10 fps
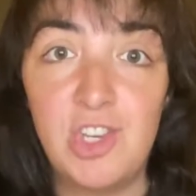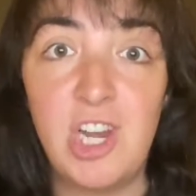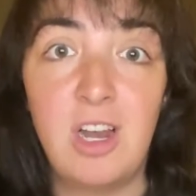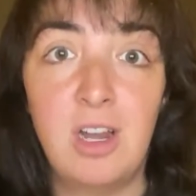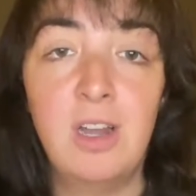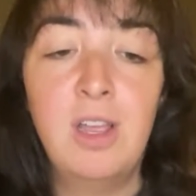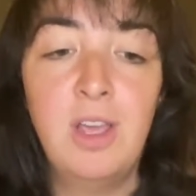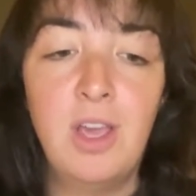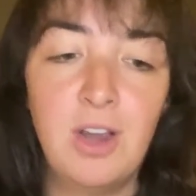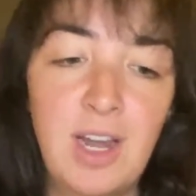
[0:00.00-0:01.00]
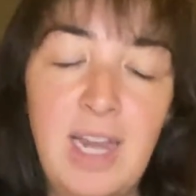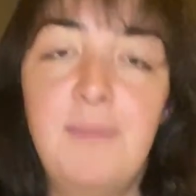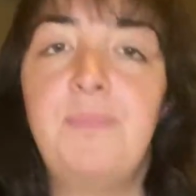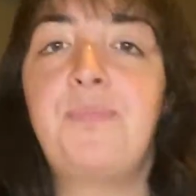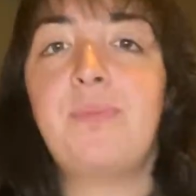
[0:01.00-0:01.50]
chair, all
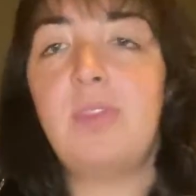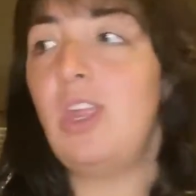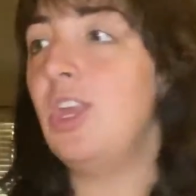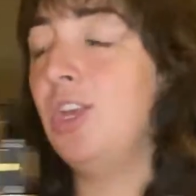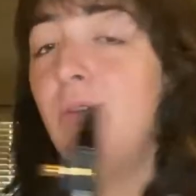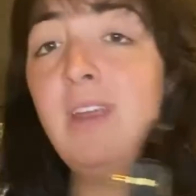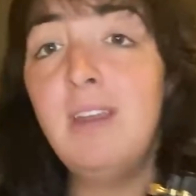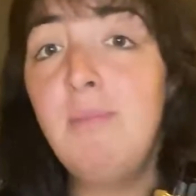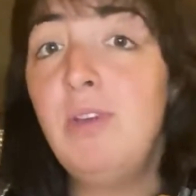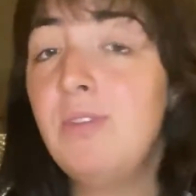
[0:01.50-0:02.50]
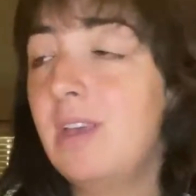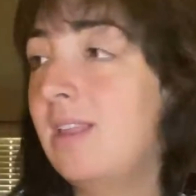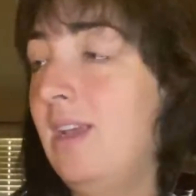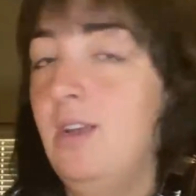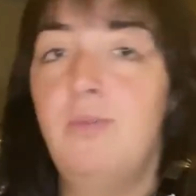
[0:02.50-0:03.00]
right? You need a music
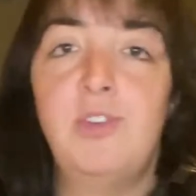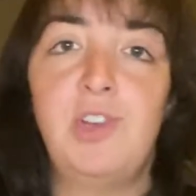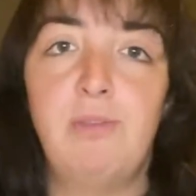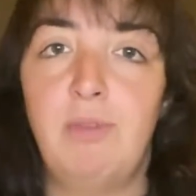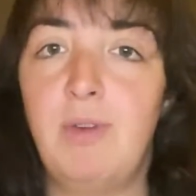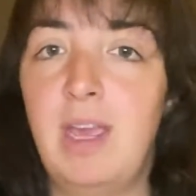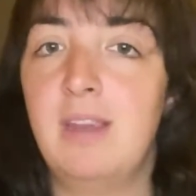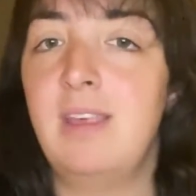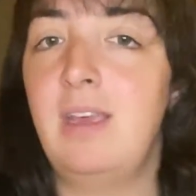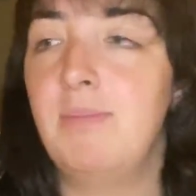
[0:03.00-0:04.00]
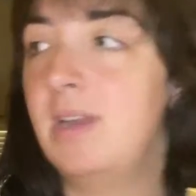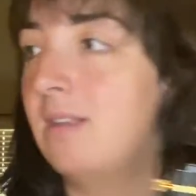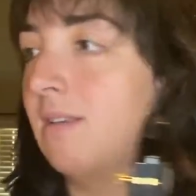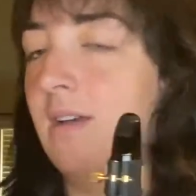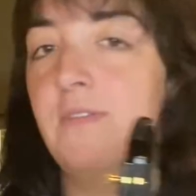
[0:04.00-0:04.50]
stand, which you can't see, but
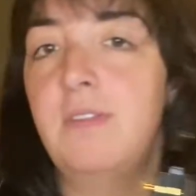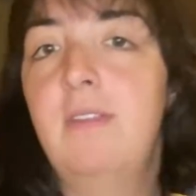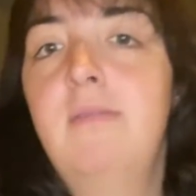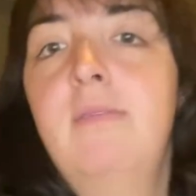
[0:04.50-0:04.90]
it's off.